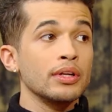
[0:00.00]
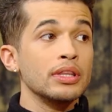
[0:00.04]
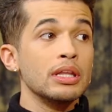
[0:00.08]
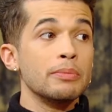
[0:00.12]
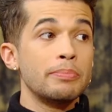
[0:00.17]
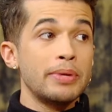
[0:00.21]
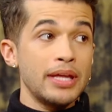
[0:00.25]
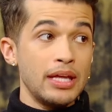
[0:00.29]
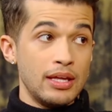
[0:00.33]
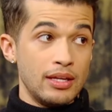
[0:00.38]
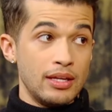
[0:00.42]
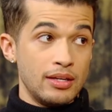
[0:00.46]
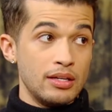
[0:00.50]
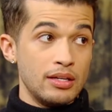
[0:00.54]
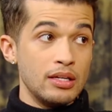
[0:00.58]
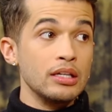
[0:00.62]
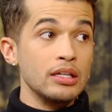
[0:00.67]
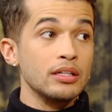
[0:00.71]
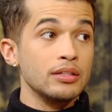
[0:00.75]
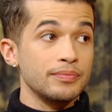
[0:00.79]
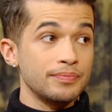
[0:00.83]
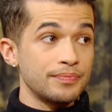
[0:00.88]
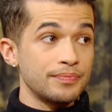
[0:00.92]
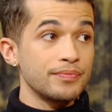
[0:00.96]
in the pen.
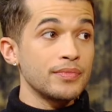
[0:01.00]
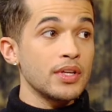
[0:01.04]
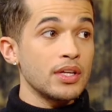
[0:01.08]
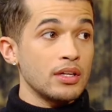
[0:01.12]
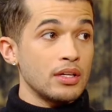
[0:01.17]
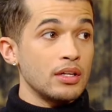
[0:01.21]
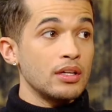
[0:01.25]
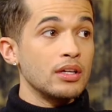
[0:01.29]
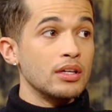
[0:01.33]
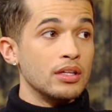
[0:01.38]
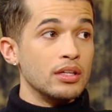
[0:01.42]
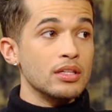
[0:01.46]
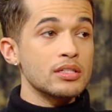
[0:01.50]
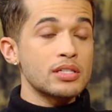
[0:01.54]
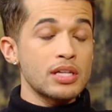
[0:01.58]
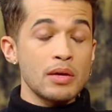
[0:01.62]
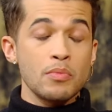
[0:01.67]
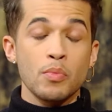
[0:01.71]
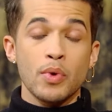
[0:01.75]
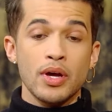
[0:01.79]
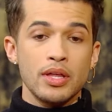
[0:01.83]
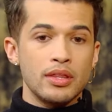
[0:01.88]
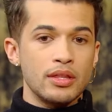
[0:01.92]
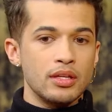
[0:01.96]
Yeah. In the
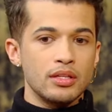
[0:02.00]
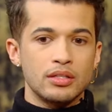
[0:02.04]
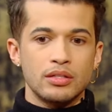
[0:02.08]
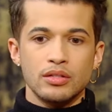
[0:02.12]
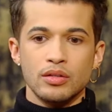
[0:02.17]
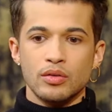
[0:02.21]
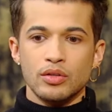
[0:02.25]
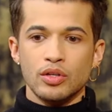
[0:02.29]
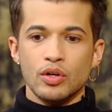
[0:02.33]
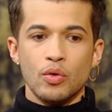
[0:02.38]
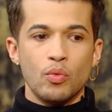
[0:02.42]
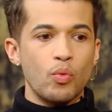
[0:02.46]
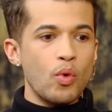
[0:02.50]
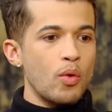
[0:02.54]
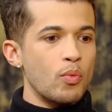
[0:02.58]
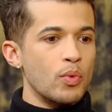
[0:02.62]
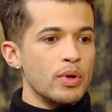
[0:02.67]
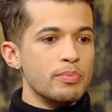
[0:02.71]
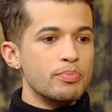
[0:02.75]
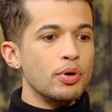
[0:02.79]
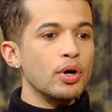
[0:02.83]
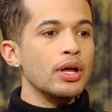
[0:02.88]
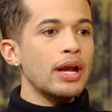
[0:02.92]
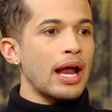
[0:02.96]
same way that you know what
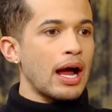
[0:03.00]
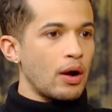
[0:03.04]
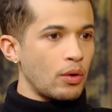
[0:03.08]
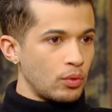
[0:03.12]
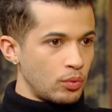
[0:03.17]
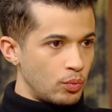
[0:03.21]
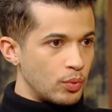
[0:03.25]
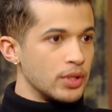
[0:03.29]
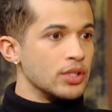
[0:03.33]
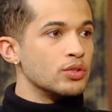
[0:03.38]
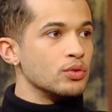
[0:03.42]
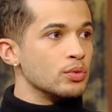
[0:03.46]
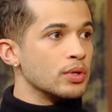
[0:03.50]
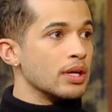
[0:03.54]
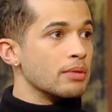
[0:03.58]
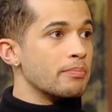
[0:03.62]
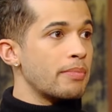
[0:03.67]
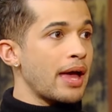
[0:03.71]
we put out, we do get